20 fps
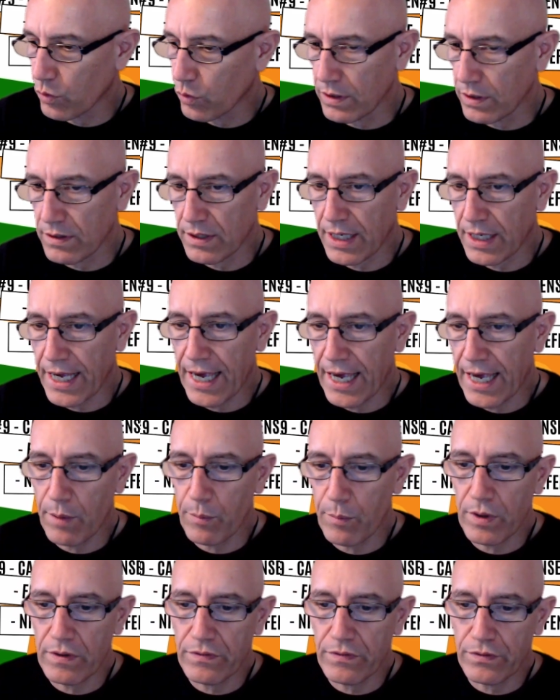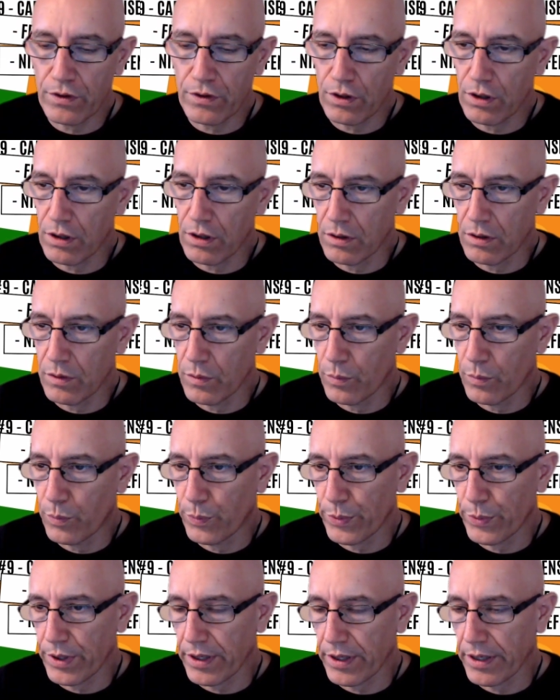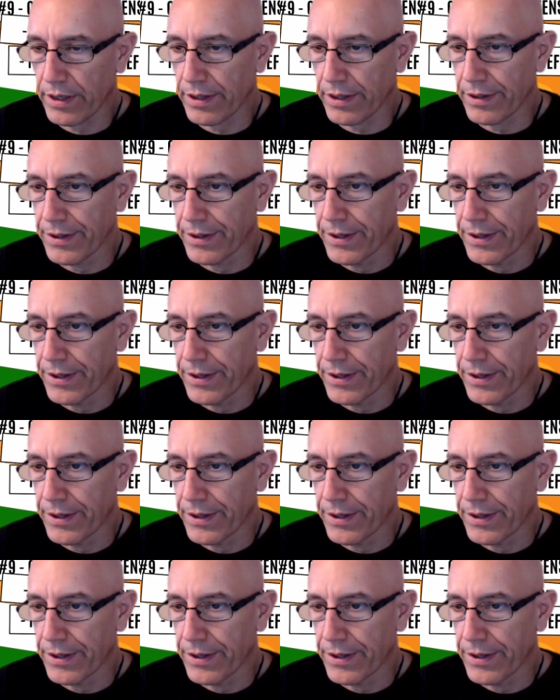Gambit or play